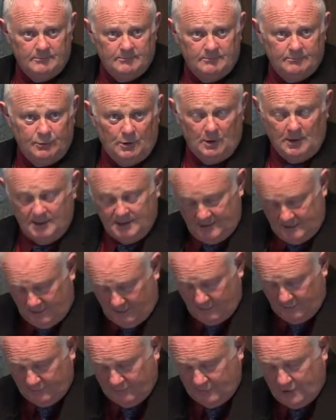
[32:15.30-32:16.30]
Paul, in
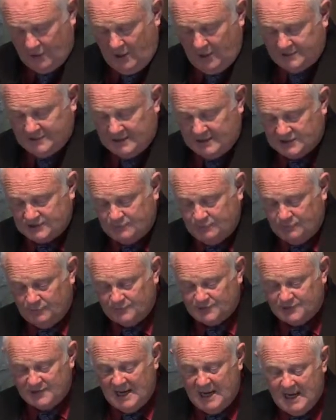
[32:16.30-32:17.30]
another context, will
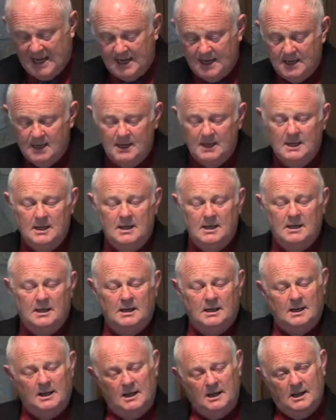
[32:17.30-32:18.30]
say,
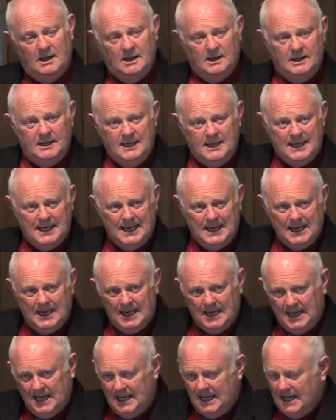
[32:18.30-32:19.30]
uh,
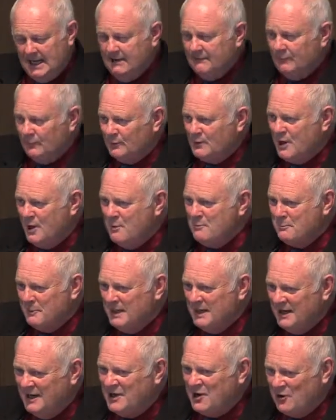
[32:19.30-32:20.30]
evil
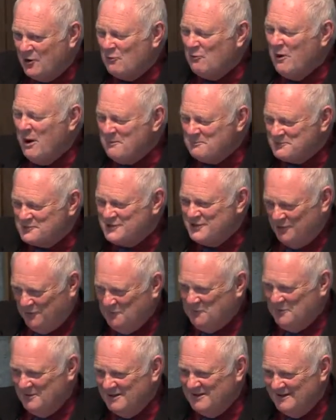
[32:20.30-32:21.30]
company corrupts
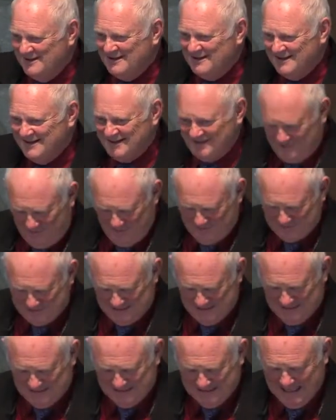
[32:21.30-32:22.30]
you, things
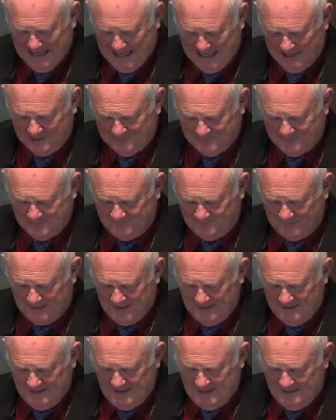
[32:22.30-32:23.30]
like that.
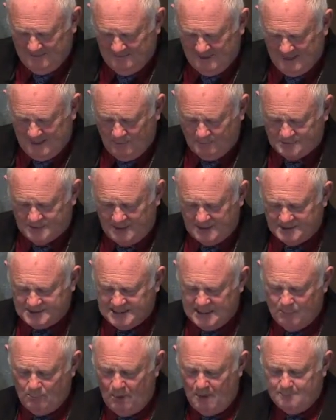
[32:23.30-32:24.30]
But he goes on to
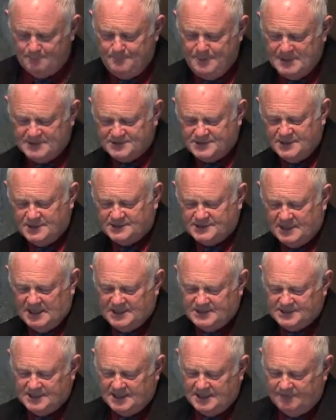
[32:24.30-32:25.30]
say, What business
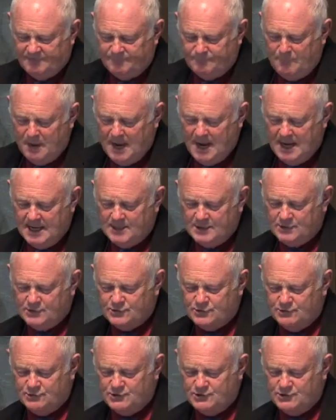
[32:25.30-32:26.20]
is it of mine to